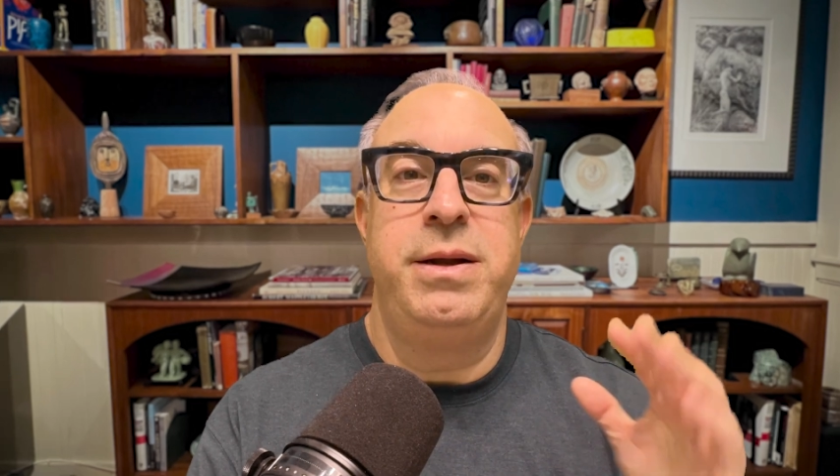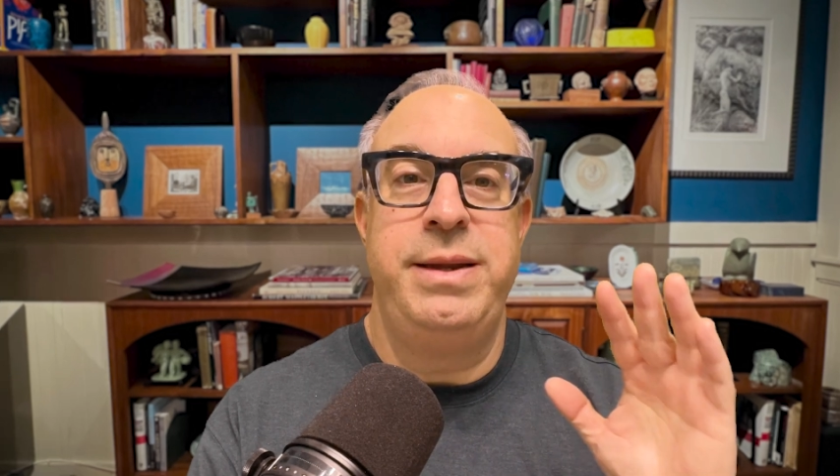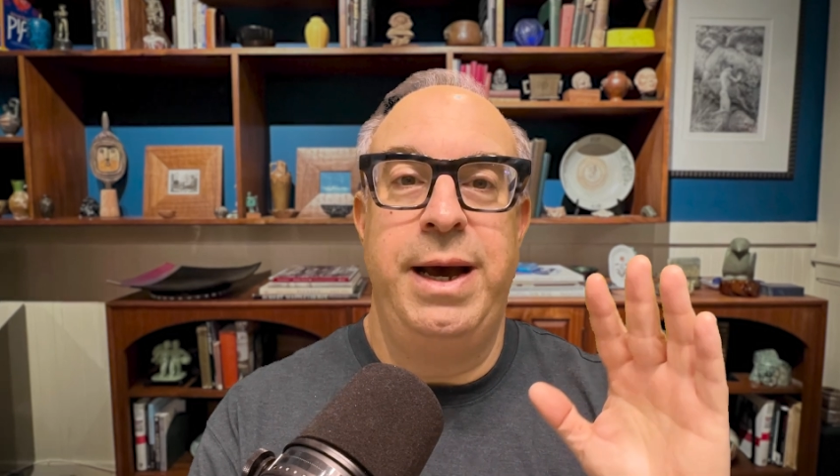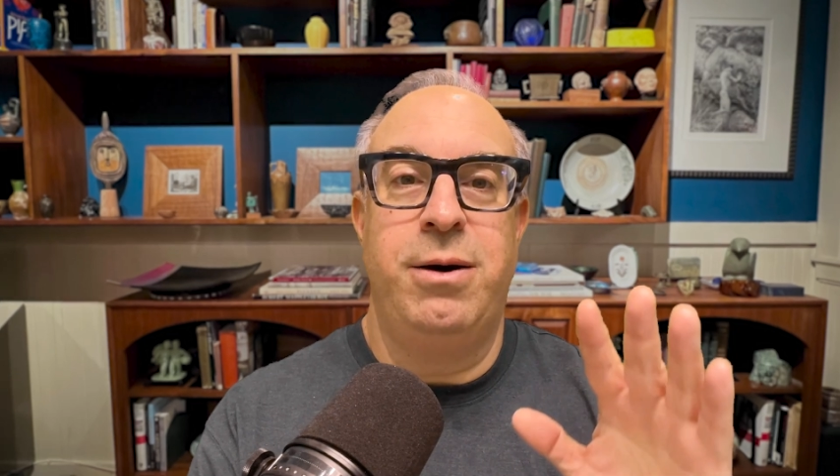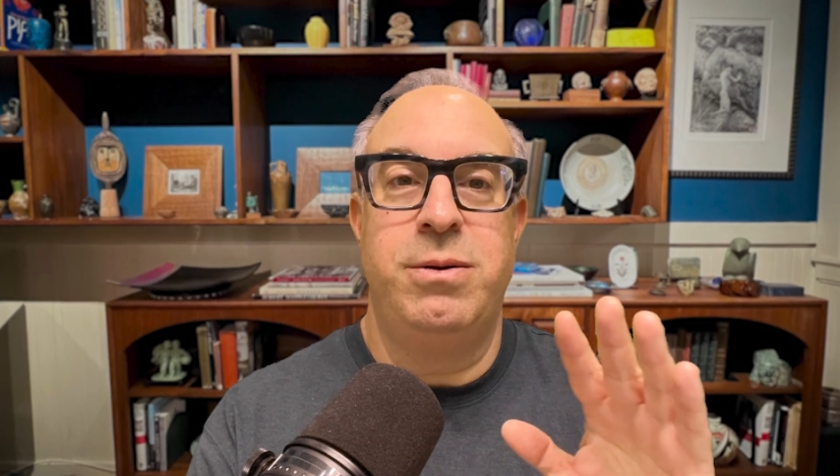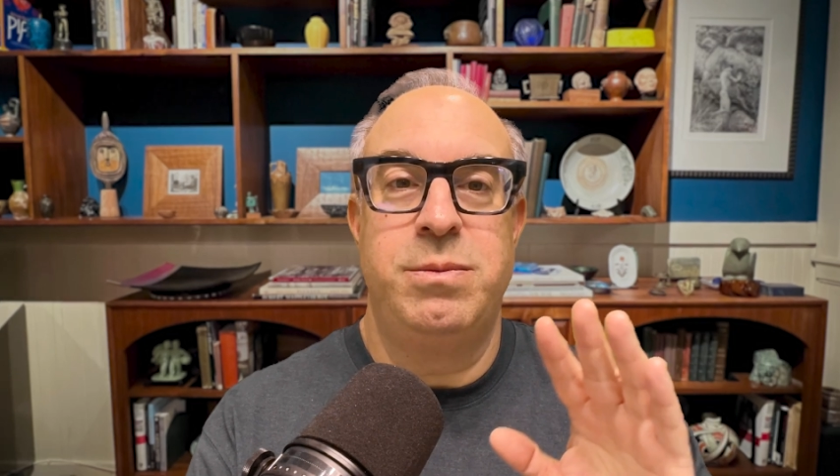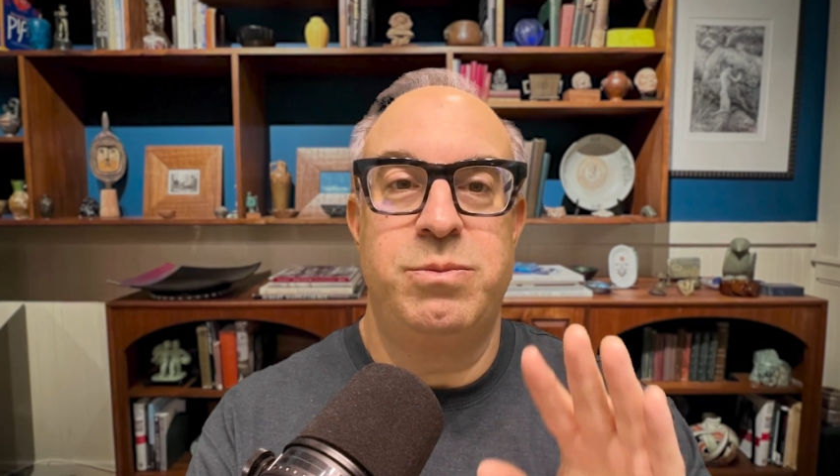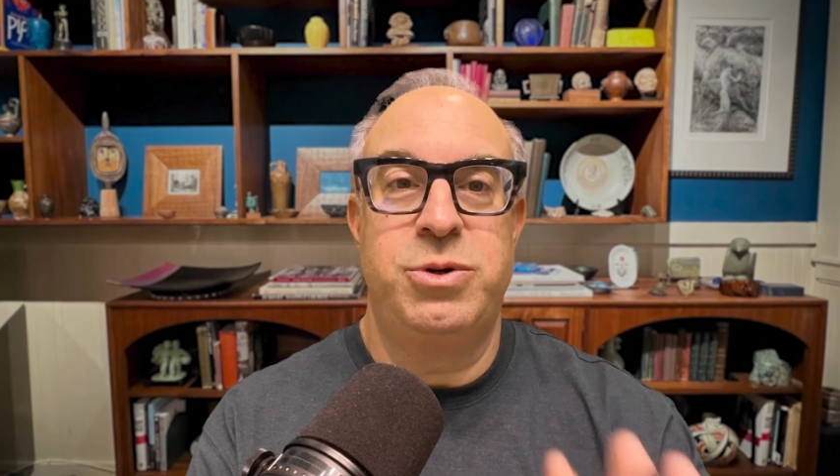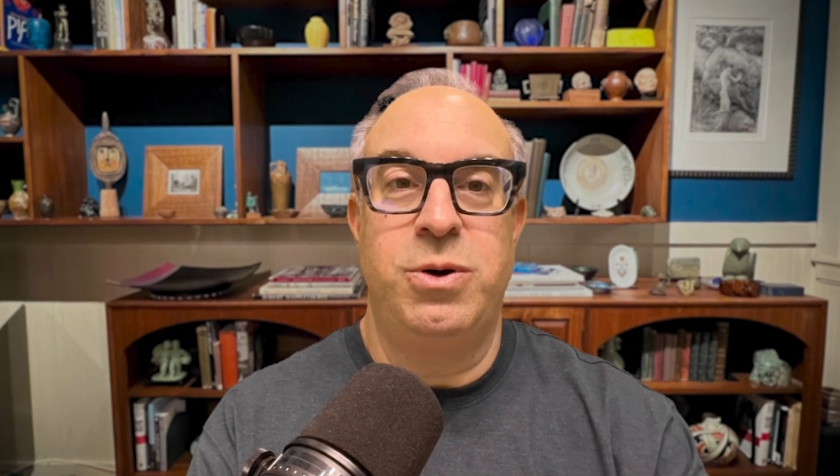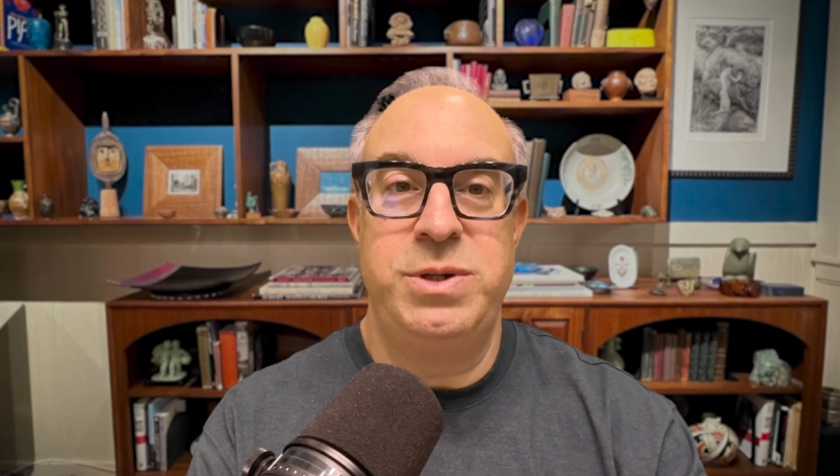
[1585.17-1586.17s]
Now,
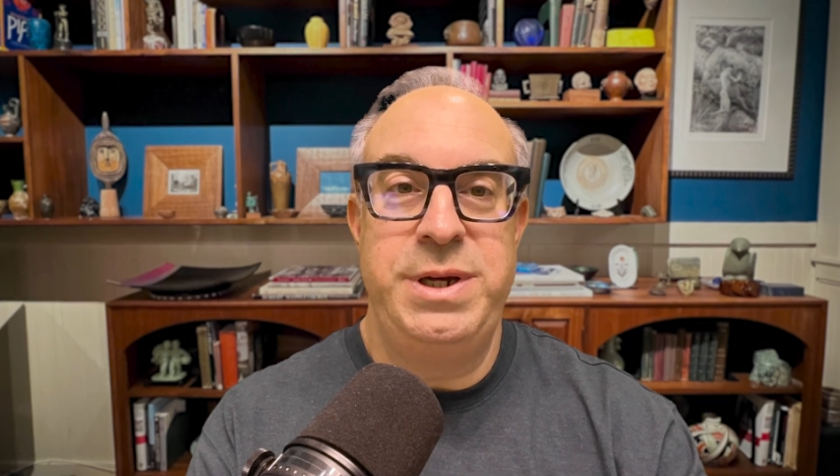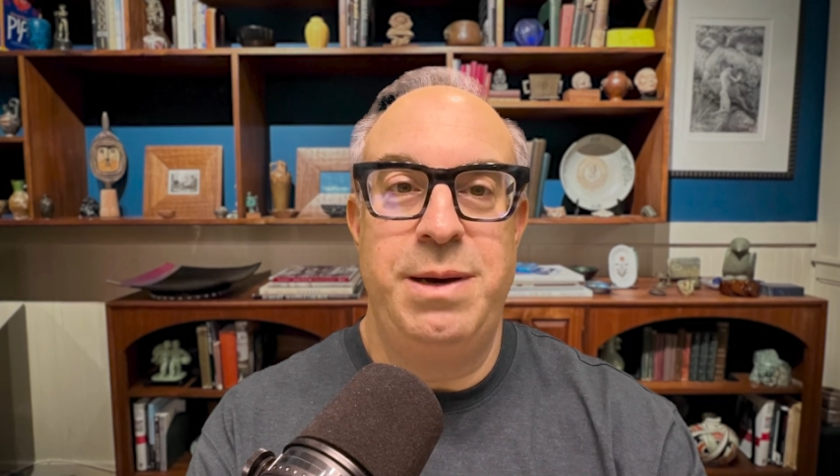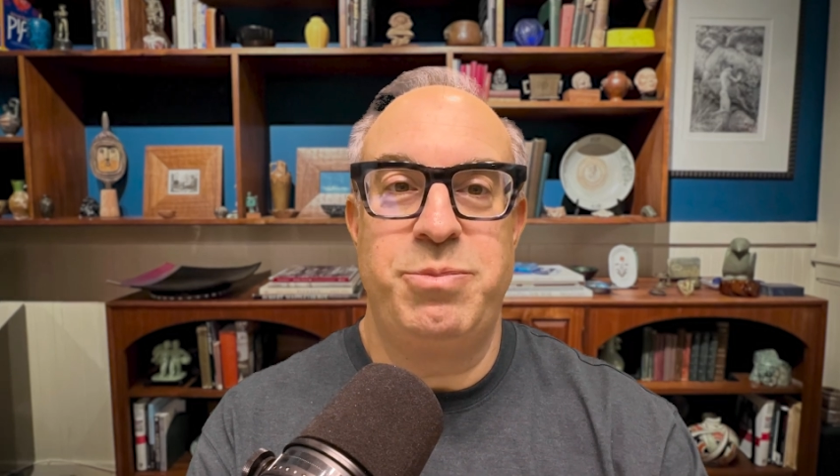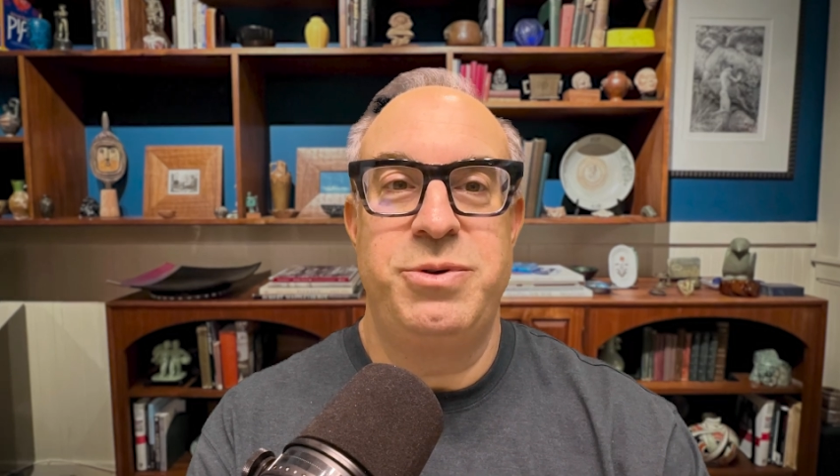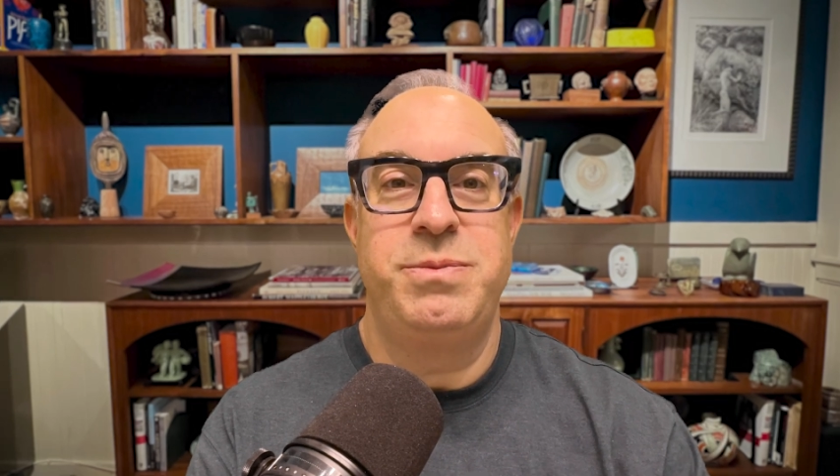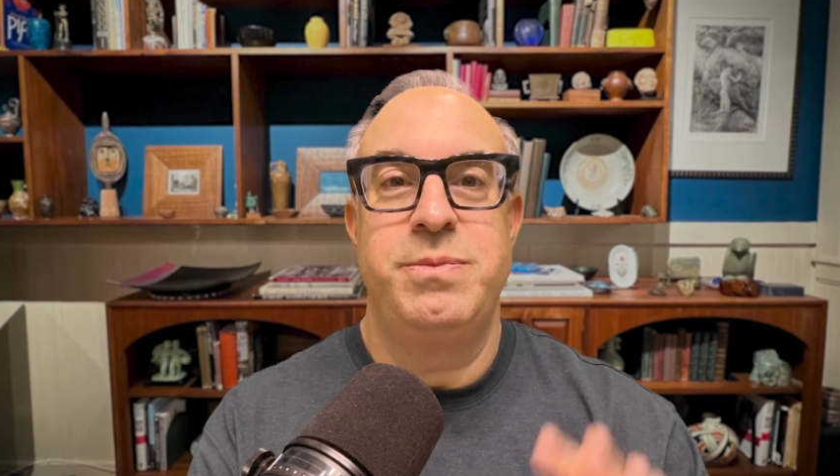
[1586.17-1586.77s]
pro tip: